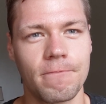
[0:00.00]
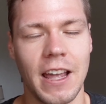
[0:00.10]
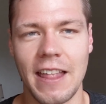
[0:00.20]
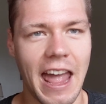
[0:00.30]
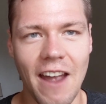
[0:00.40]

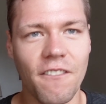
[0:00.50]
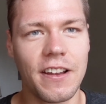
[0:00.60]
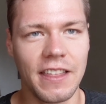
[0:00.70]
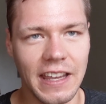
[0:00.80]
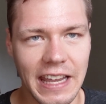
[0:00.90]
and that
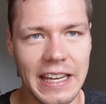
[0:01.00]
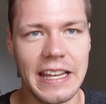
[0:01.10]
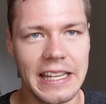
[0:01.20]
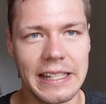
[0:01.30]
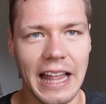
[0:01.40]
everything in
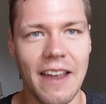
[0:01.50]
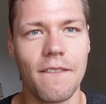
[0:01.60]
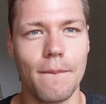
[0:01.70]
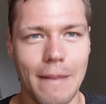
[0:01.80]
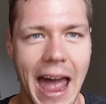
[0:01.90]
his
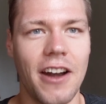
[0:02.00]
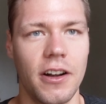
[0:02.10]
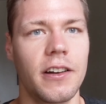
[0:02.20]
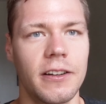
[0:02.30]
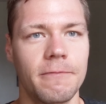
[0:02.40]
life
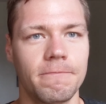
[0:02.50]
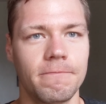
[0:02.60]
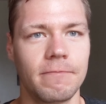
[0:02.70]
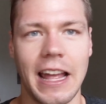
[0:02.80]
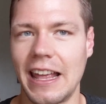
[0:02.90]
mattered,
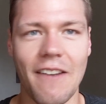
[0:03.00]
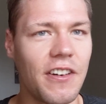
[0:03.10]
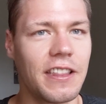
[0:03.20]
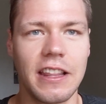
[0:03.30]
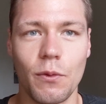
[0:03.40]
that
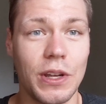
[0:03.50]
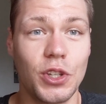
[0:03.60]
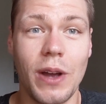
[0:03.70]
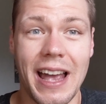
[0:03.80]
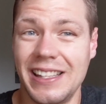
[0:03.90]
everything that we
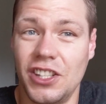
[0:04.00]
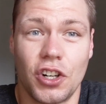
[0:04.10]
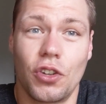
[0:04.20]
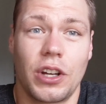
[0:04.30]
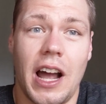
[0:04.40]
do has
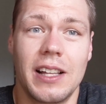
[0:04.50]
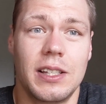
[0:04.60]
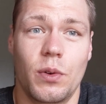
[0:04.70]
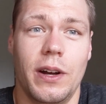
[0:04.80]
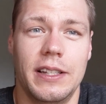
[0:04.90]
eternal
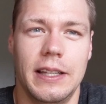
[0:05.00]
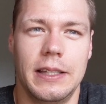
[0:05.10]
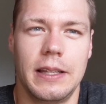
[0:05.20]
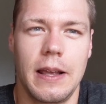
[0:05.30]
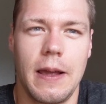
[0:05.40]

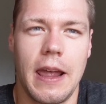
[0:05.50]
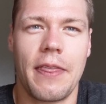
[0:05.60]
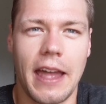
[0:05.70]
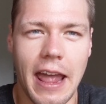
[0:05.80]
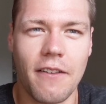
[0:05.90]
consequences,
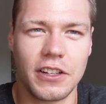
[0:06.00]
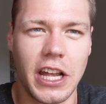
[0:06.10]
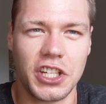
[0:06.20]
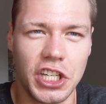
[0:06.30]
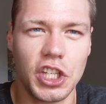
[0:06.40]
and
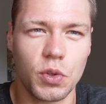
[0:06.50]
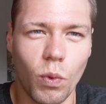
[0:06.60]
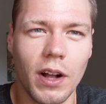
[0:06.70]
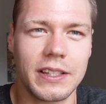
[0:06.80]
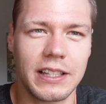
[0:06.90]
that Jesus
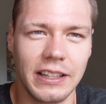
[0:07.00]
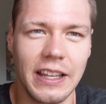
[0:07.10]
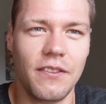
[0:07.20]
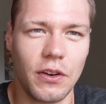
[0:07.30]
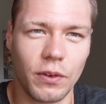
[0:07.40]
wants to
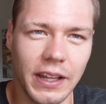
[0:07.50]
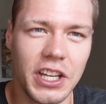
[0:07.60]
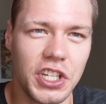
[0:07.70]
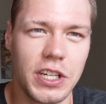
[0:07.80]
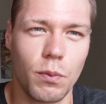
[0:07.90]
live in
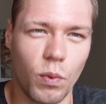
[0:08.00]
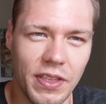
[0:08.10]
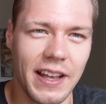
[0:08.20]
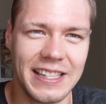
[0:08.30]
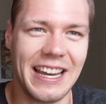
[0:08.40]
relationship with
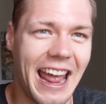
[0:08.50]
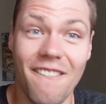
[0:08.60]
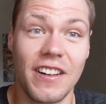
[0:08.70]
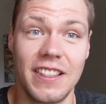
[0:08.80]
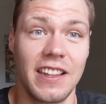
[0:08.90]
us in
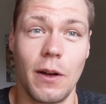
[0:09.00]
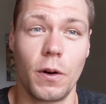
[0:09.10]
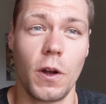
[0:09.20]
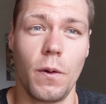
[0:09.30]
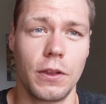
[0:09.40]
everything that we're
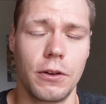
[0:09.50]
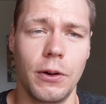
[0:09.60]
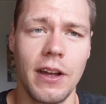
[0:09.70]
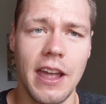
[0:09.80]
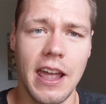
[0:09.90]
going
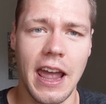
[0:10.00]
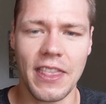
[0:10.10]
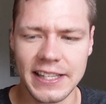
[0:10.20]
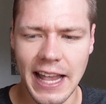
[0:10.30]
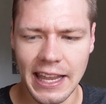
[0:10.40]
through. And
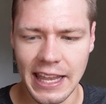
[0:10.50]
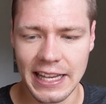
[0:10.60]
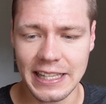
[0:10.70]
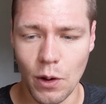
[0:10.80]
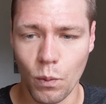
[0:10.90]
the second
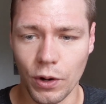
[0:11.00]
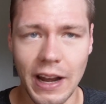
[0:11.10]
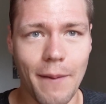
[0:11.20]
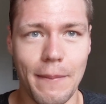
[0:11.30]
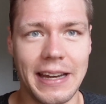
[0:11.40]
is that we're
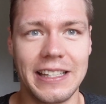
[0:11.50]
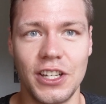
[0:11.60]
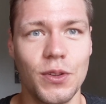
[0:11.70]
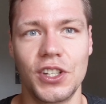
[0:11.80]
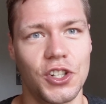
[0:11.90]
not meant to
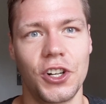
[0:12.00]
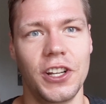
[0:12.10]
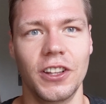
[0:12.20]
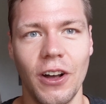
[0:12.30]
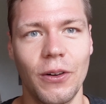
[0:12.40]
do this journey
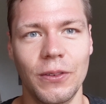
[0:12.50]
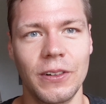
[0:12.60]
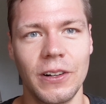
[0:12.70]
alone.